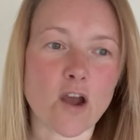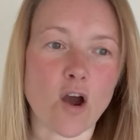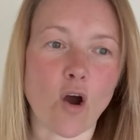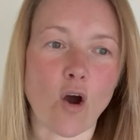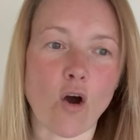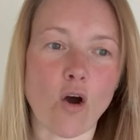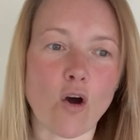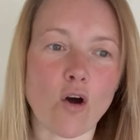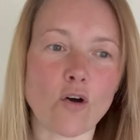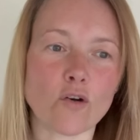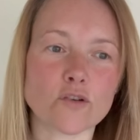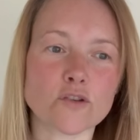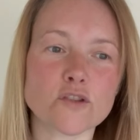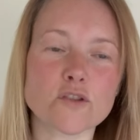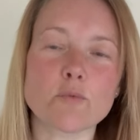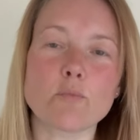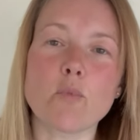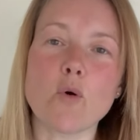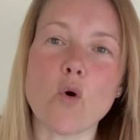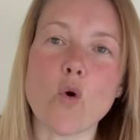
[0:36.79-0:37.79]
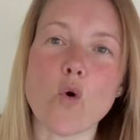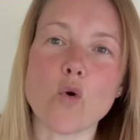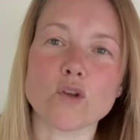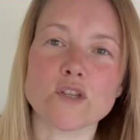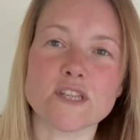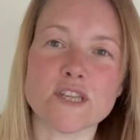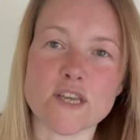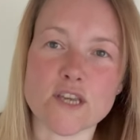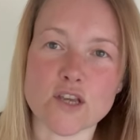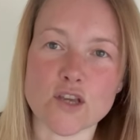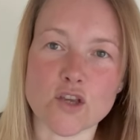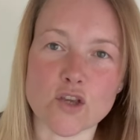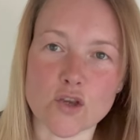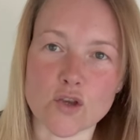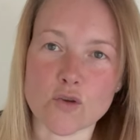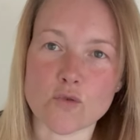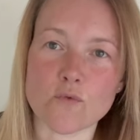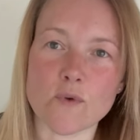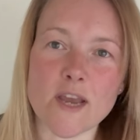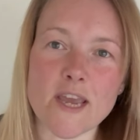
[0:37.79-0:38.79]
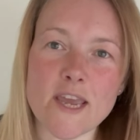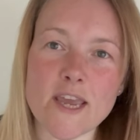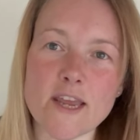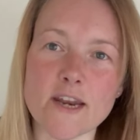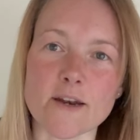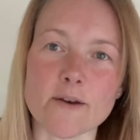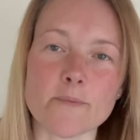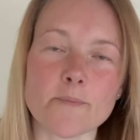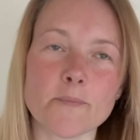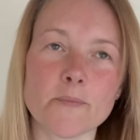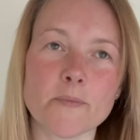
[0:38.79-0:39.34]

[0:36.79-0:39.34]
are supporting you in.